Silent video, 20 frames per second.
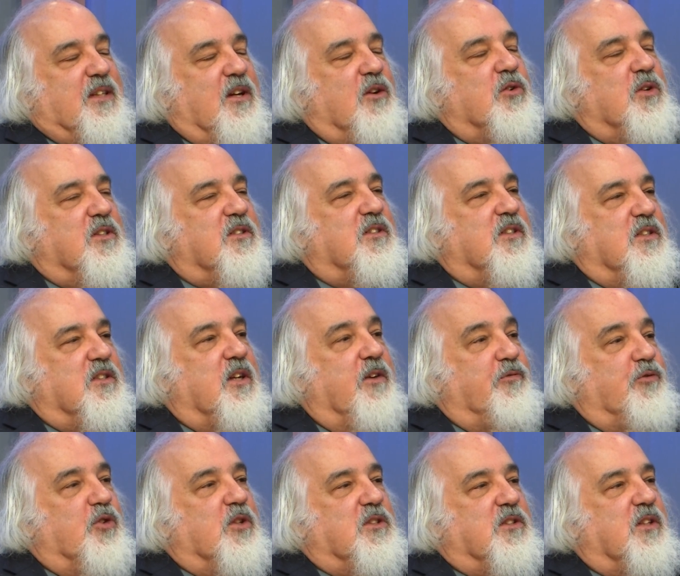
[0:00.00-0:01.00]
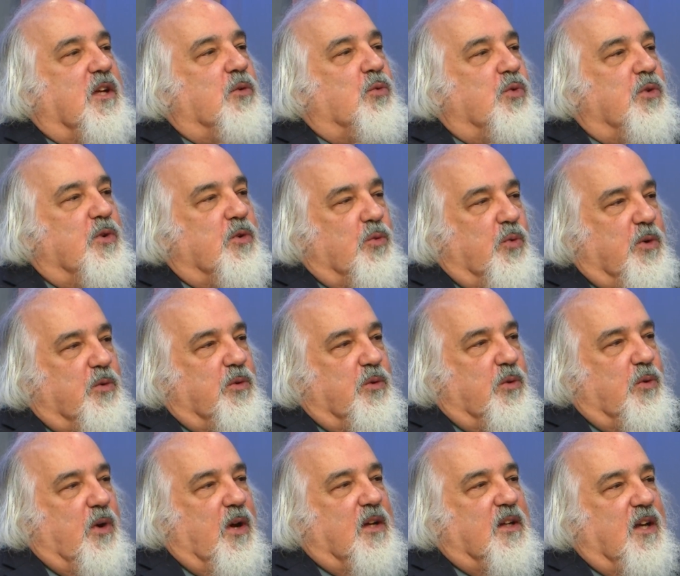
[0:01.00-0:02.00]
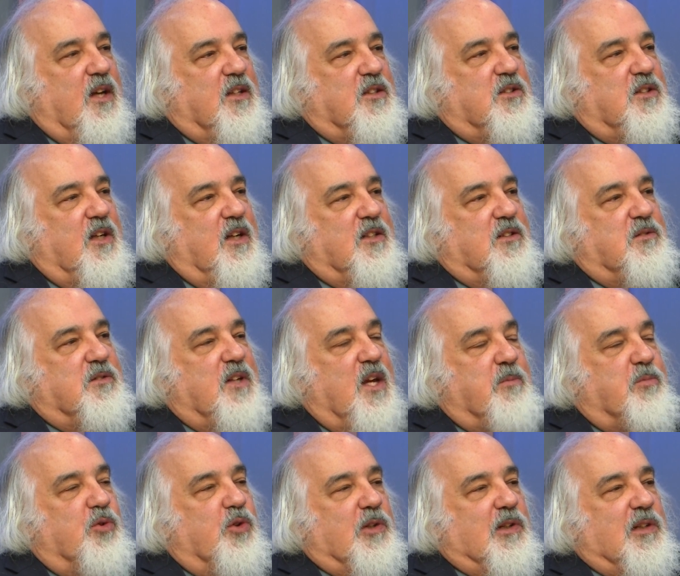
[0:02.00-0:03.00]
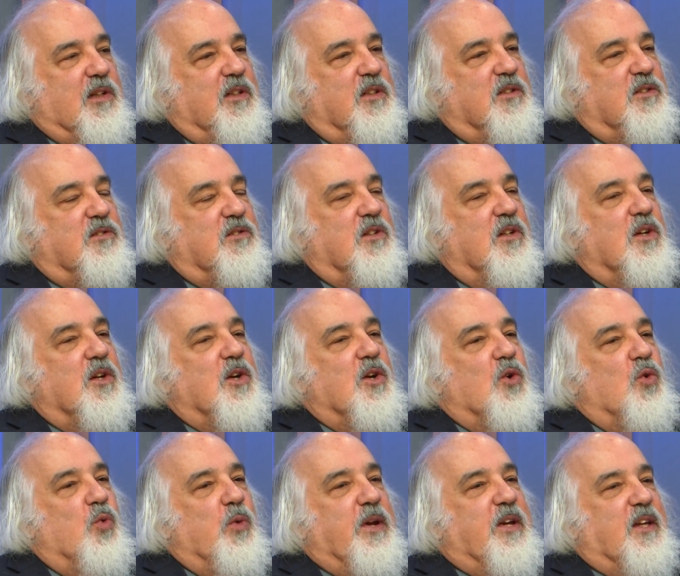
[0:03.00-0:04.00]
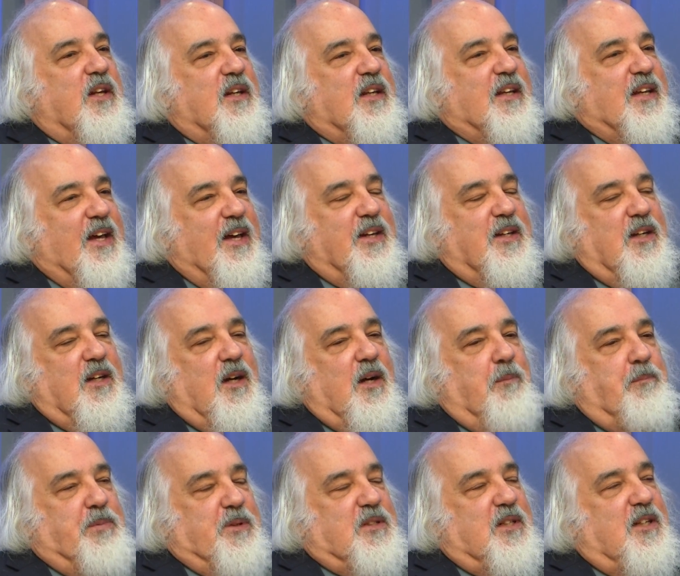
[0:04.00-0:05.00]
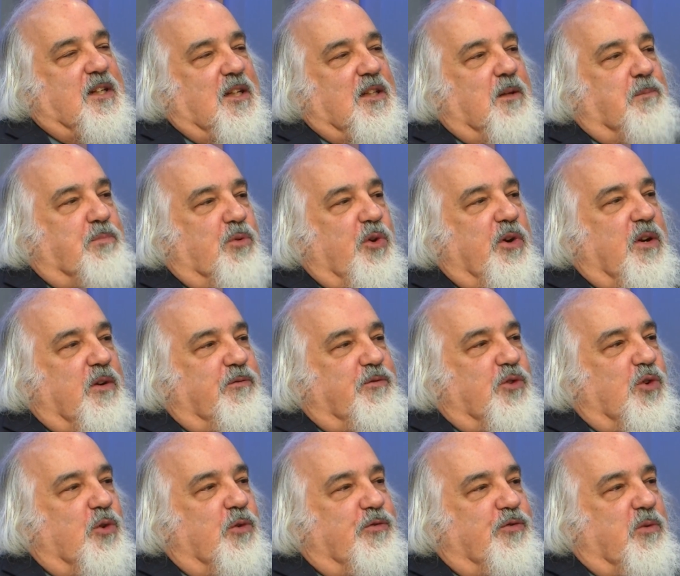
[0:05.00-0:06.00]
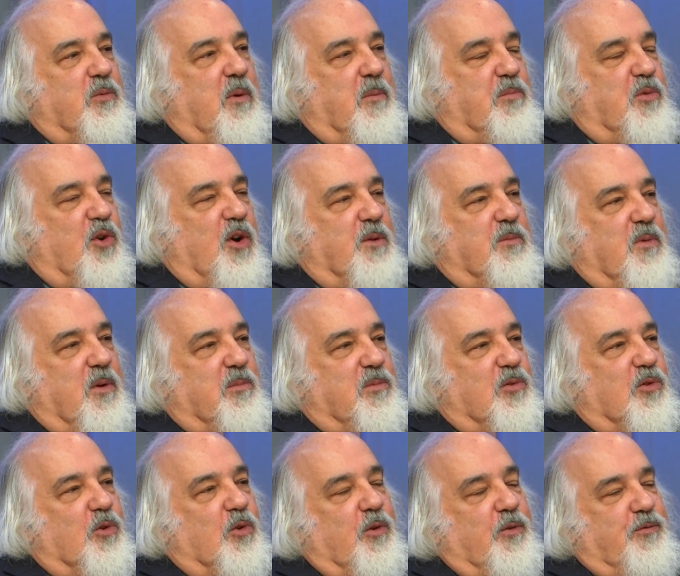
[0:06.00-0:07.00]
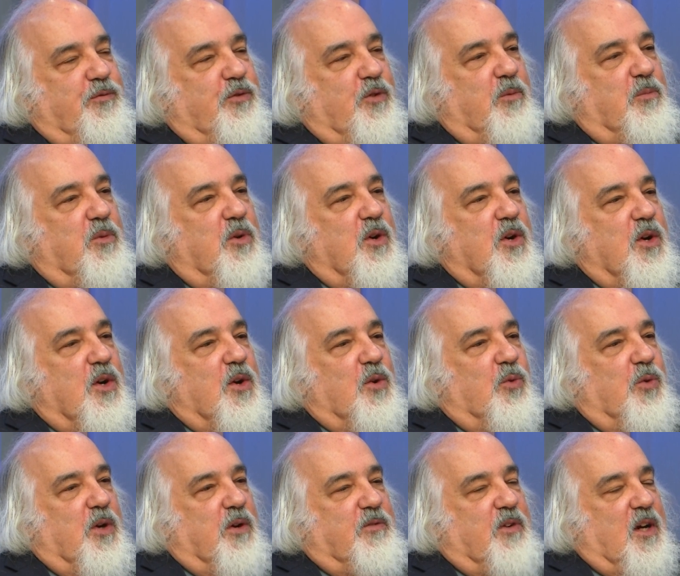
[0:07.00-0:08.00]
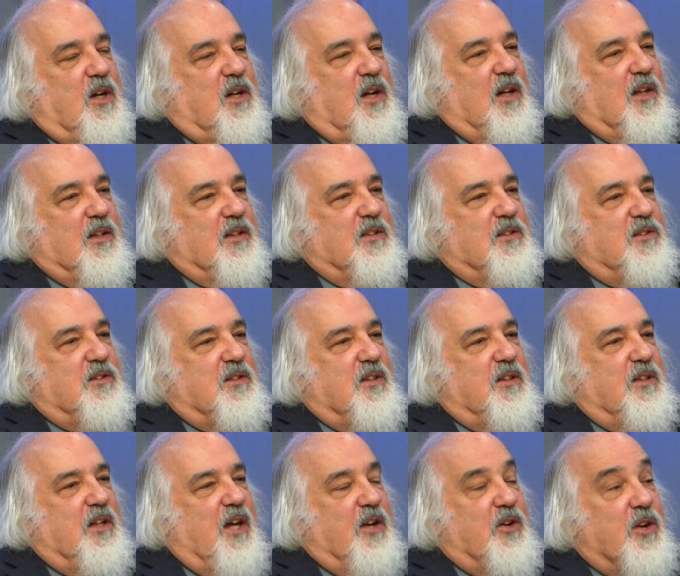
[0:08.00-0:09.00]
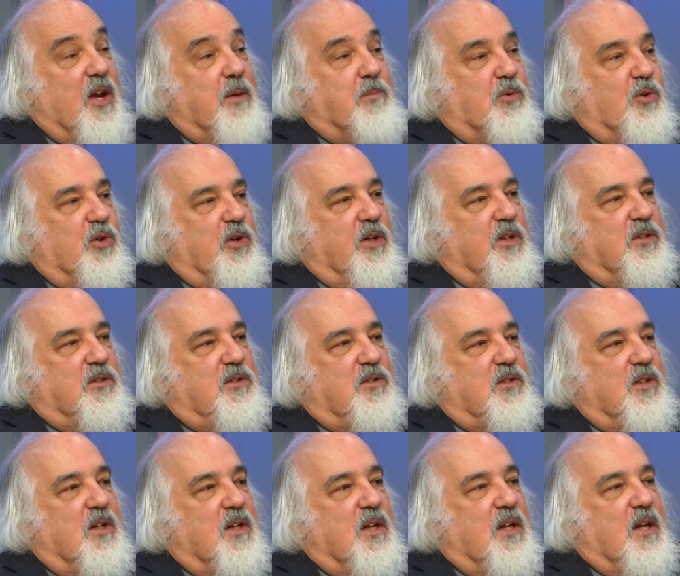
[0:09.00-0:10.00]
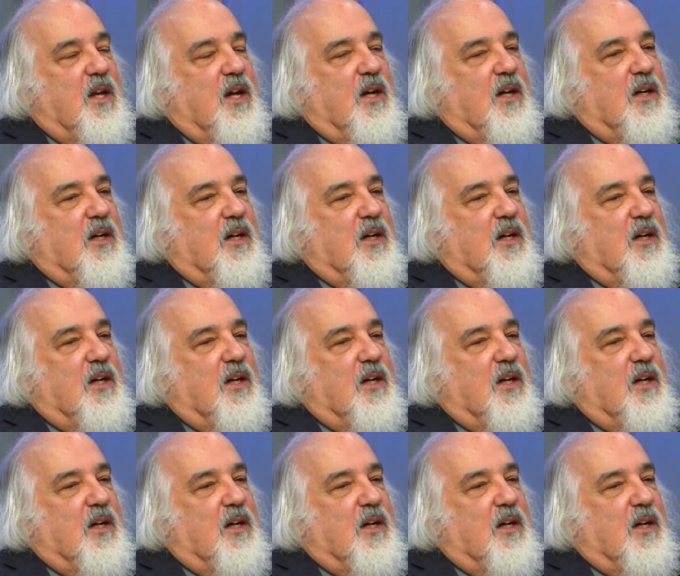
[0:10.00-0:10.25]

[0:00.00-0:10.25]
but there is the difference that when as neighborhood leaders, we can get a particular point of view from a board member or from one of our colleagues in our neighborhoods